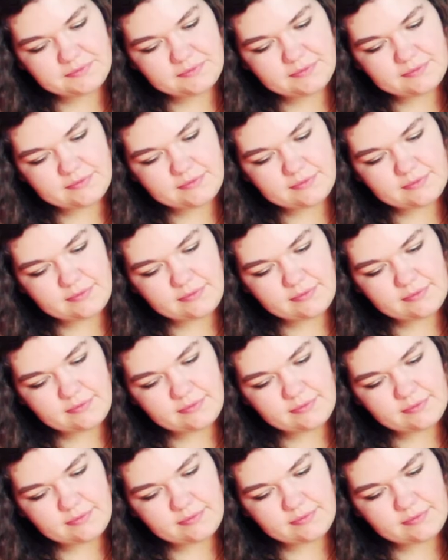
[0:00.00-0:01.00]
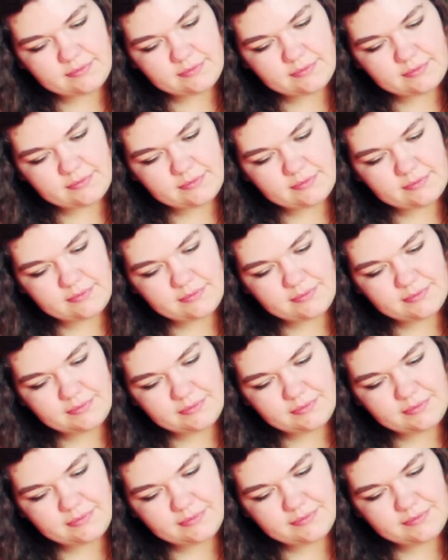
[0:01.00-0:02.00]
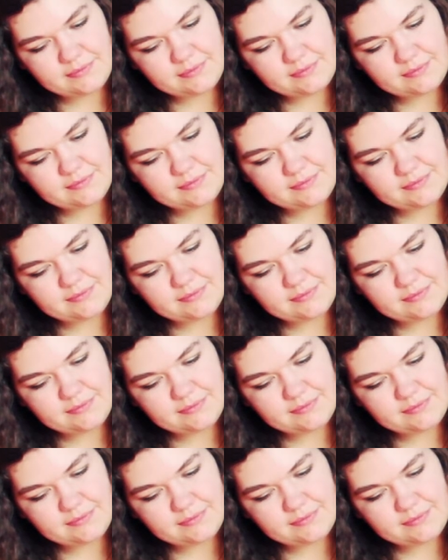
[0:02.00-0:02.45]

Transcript: The person shown says nothing.